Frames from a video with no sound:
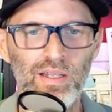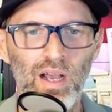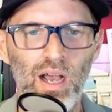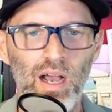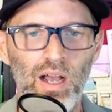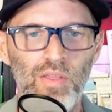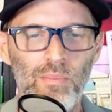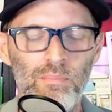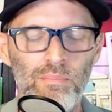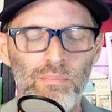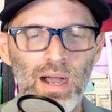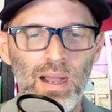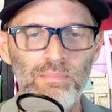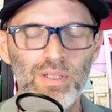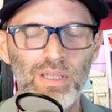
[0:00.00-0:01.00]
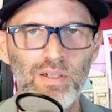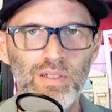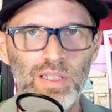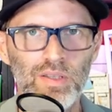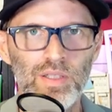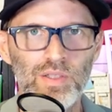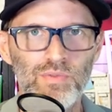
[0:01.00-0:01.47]
Uh, the
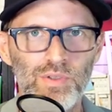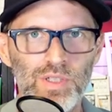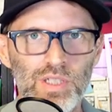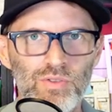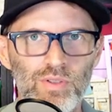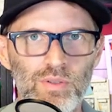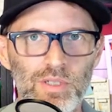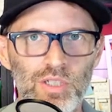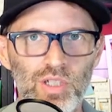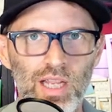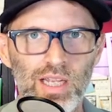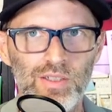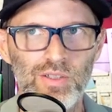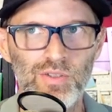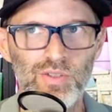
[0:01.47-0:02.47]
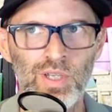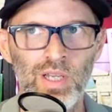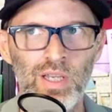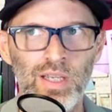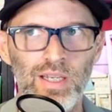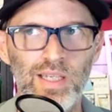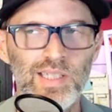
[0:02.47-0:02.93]
popularity of these free streaming channels
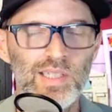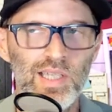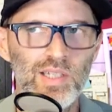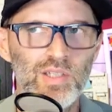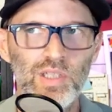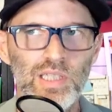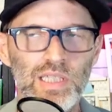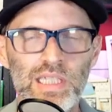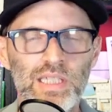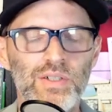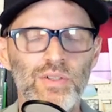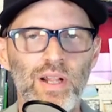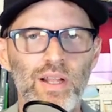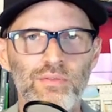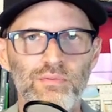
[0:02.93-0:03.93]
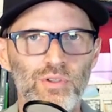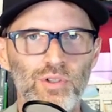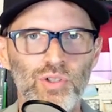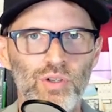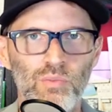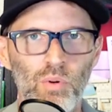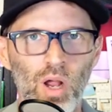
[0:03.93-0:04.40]
is essentially the internet
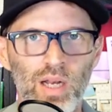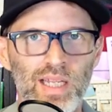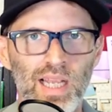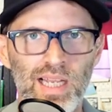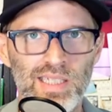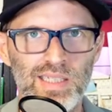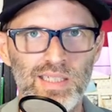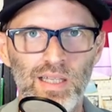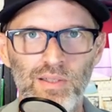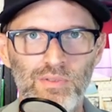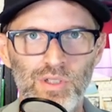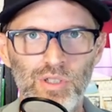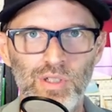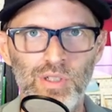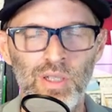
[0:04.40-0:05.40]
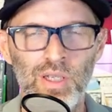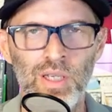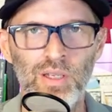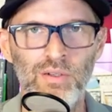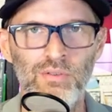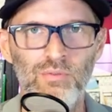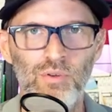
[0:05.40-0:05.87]
version of broadcast television
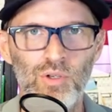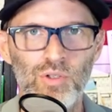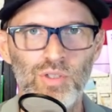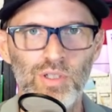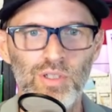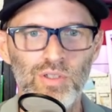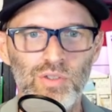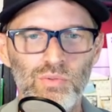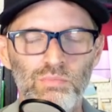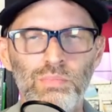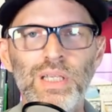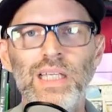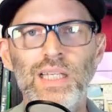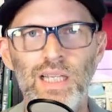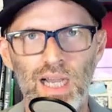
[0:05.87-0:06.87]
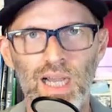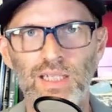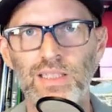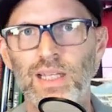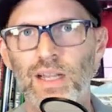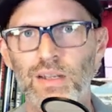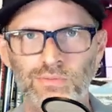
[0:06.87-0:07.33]
versus
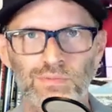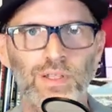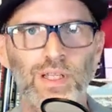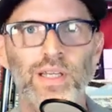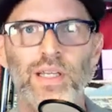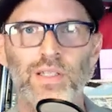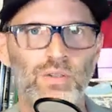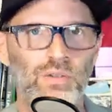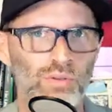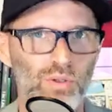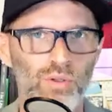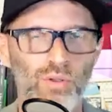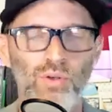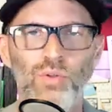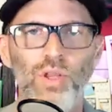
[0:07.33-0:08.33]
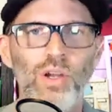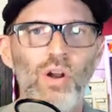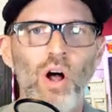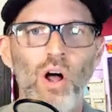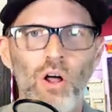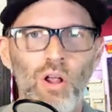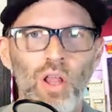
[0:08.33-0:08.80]
Peacock, Netflix, Hulu. They're
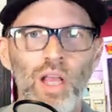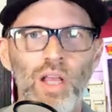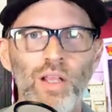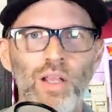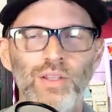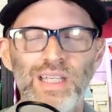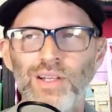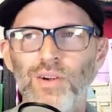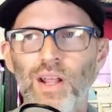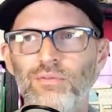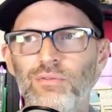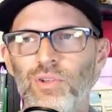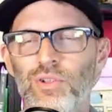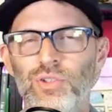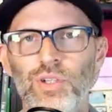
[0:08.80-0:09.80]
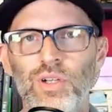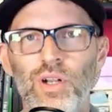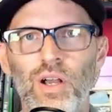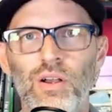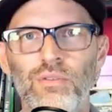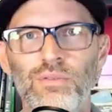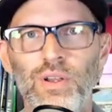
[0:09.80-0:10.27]
all the internet version
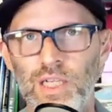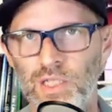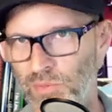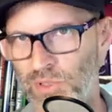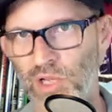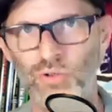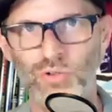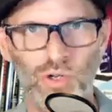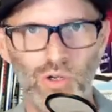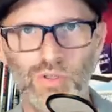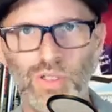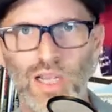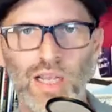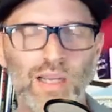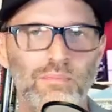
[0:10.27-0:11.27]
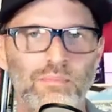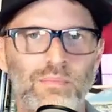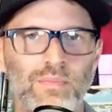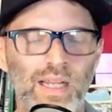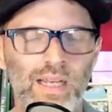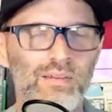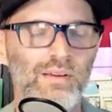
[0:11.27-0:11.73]
of HBO Showtime.
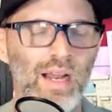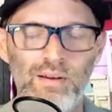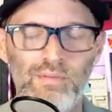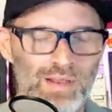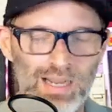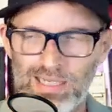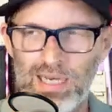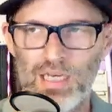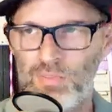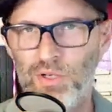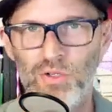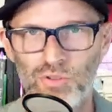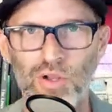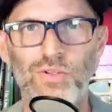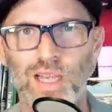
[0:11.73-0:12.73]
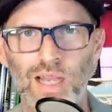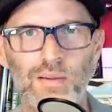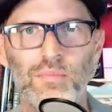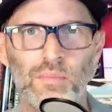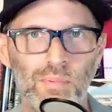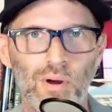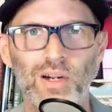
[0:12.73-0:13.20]
And, and in fact, HBO
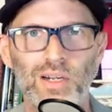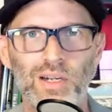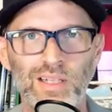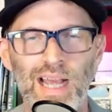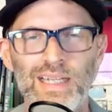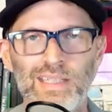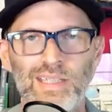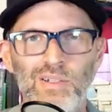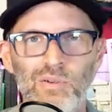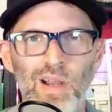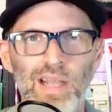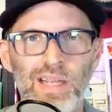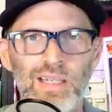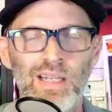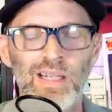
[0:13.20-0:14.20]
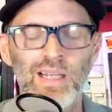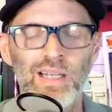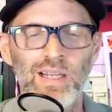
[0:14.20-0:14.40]
Showtime are part of that too, right?